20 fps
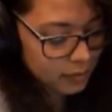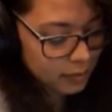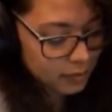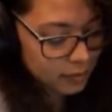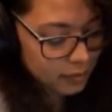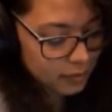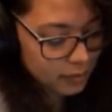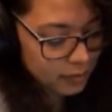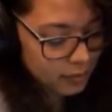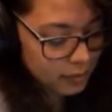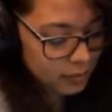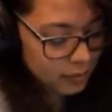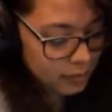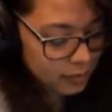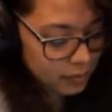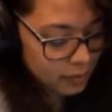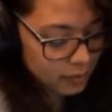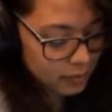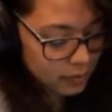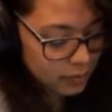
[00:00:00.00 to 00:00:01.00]

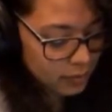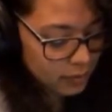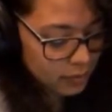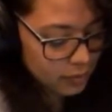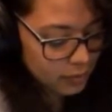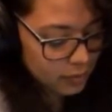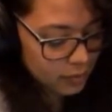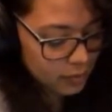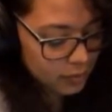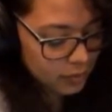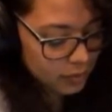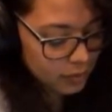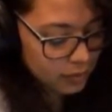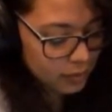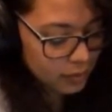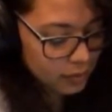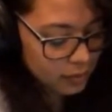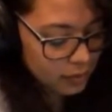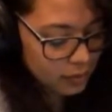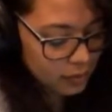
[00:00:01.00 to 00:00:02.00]

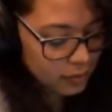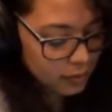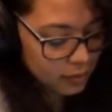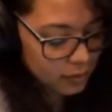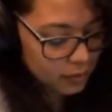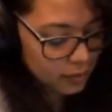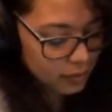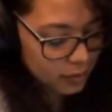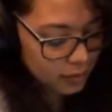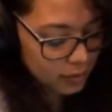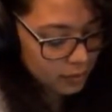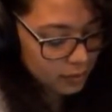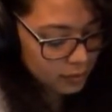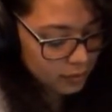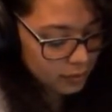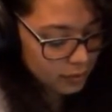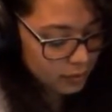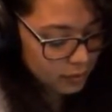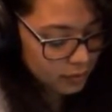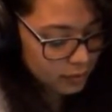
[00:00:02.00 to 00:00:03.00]

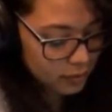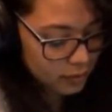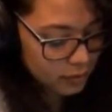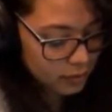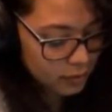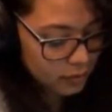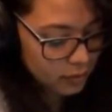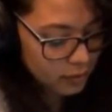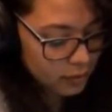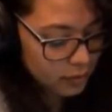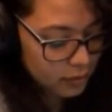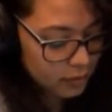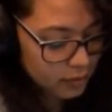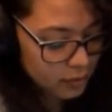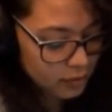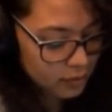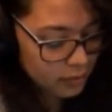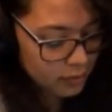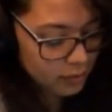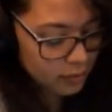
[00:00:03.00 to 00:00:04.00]

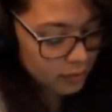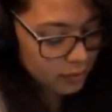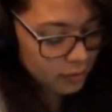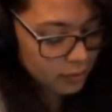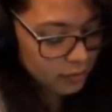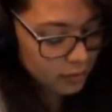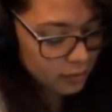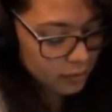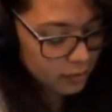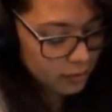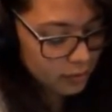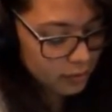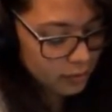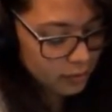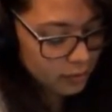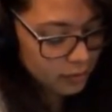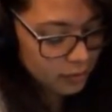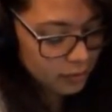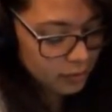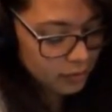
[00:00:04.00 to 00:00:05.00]

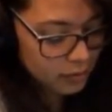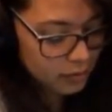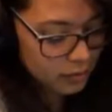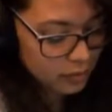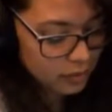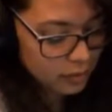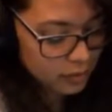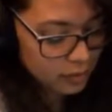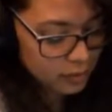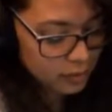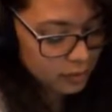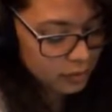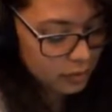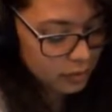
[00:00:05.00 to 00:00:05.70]
The person shown says nothing.